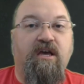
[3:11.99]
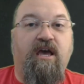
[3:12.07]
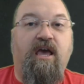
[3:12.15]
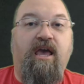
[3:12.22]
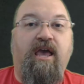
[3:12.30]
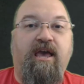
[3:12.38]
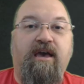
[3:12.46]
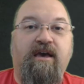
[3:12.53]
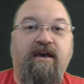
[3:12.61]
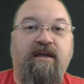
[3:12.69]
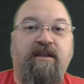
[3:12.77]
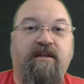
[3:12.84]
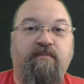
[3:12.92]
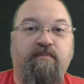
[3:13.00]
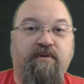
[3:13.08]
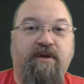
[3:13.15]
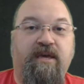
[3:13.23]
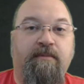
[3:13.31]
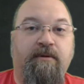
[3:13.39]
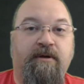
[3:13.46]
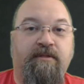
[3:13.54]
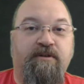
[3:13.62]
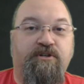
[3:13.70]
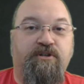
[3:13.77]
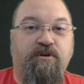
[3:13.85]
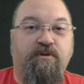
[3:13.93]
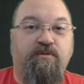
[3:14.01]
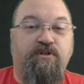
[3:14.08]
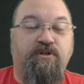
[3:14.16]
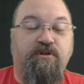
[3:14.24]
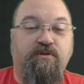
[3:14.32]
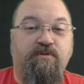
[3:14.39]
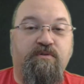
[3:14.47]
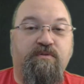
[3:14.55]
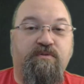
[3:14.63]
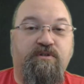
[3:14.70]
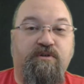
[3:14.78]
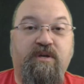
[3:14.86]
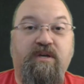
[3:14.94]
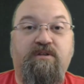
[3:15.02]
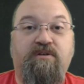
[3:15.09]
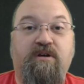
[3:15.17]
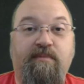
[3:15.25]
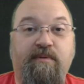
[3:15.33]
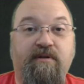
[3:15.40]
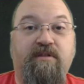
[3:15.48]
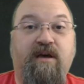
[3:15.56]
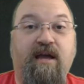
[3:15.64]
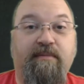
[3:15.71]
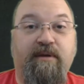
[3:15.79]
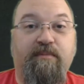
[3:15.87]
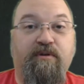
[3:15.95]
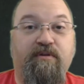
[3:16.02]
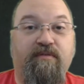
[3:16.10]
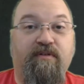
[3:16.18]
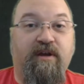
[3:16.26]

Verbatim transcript: and book him on the show too, so he could talk about the Heimlich maneuver.